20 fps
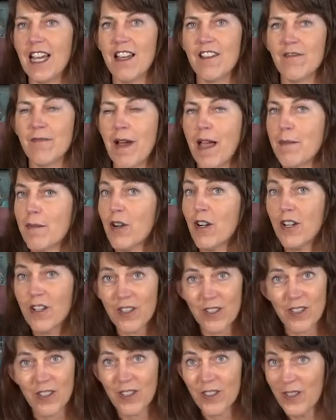of my
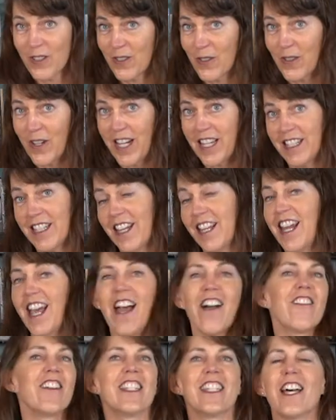personal stories on
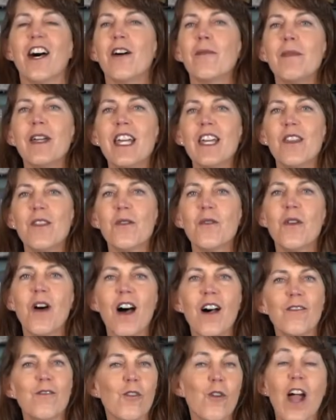how it's helped me through
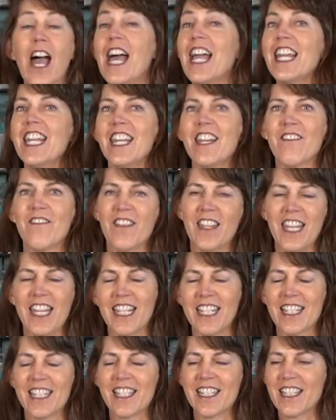all variety of
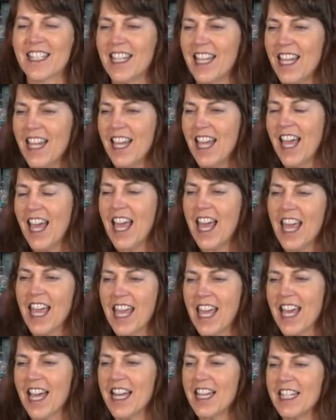things.
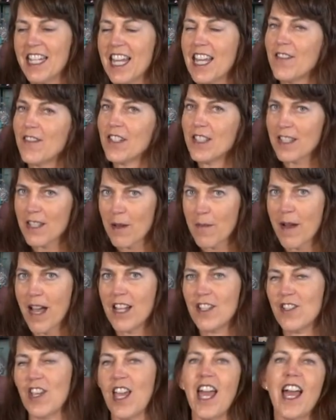And even so
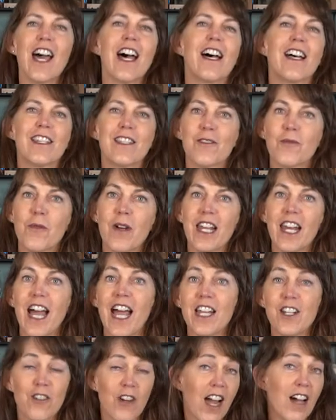much as when
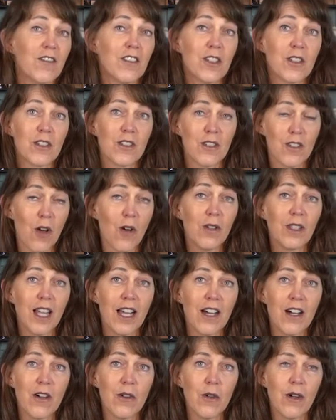I travel
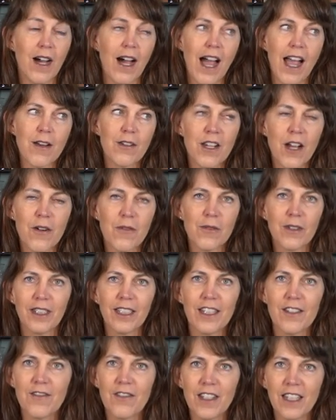solo, I don't
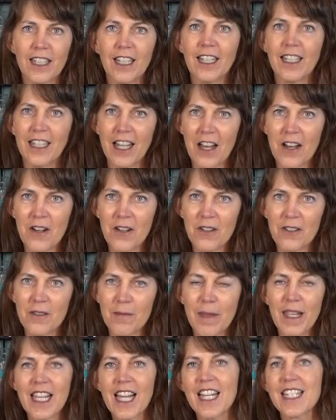really feel
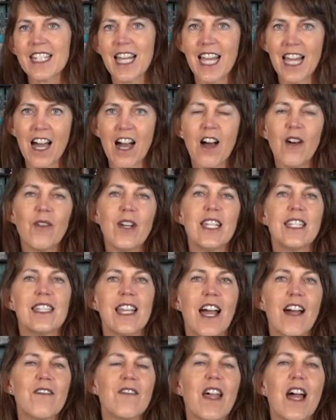alone because I always
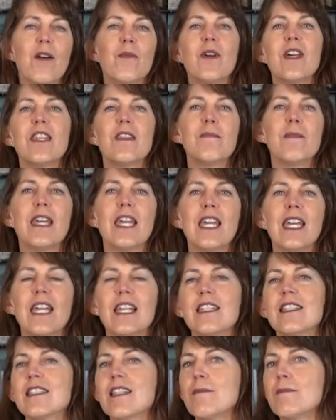have that with me
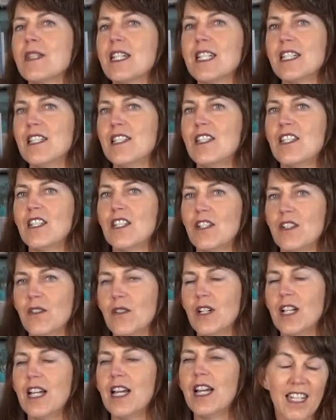and something to do.
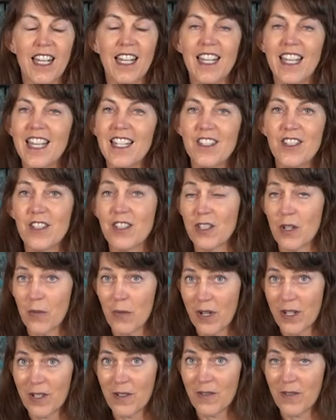It's just a
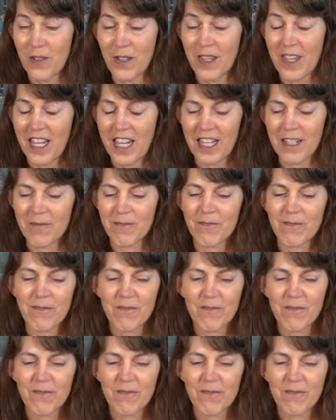wonderful thing.